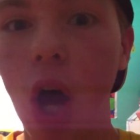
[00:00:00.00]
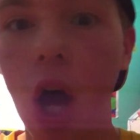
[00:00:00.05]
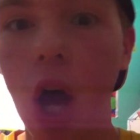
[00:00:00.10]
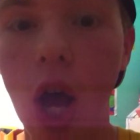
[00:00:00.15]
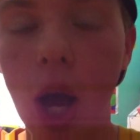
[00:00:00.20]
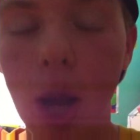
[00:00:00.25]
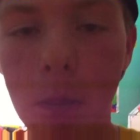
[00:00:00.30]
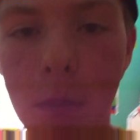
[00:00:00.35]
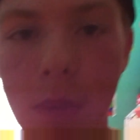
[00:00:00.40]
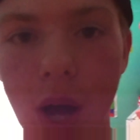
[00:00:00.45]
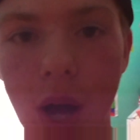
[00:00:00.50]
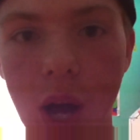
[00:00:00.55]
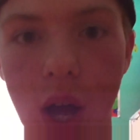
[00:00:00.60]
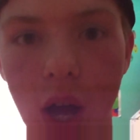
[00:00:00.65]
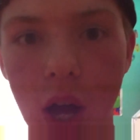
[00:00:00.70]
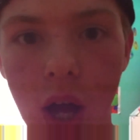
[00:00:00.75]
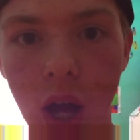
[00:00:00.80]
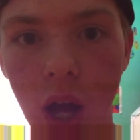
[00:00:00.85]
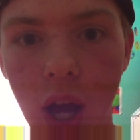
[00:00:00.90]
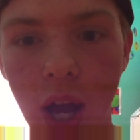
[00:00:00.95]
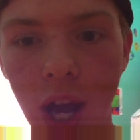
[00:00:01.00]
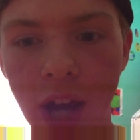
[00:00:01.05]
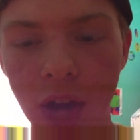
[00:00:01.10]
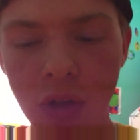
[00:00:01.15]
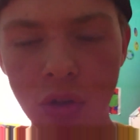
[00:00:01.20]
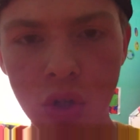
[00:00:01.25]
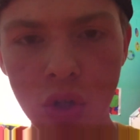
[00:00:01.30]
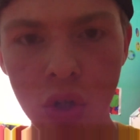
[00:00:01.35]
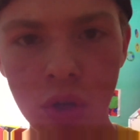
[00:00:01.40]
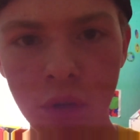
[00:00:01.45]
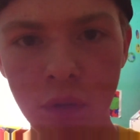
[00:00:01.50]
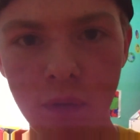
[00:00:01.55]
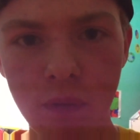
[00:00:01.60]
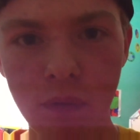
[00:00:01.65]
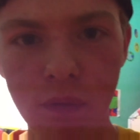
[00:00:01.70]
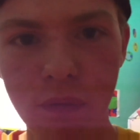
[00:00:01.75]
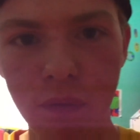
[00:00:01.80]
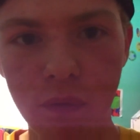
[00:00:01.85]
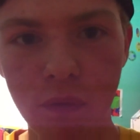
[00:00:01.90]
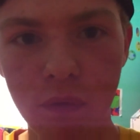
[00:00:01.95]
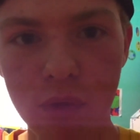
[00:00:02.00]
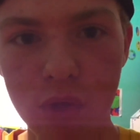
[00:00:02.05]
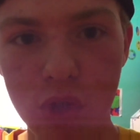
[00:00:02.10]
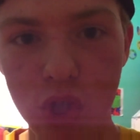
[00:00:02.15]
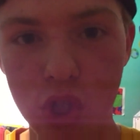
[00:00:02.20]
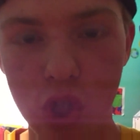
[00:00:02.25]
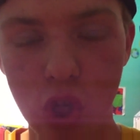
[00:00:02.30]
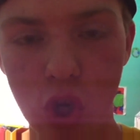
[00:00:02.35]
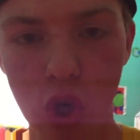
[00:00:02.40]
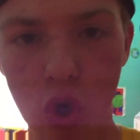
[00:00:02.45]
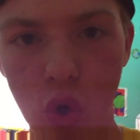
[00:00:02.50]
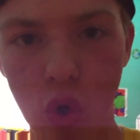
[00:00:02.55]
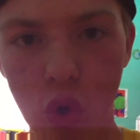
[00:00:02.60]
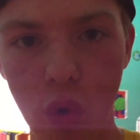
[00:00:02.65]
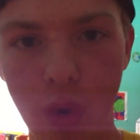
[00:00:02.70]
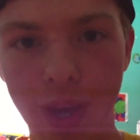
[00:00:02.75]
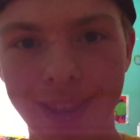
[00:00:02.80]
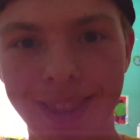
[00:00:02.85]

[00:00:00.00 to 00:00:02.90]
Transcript: Um, I don't know so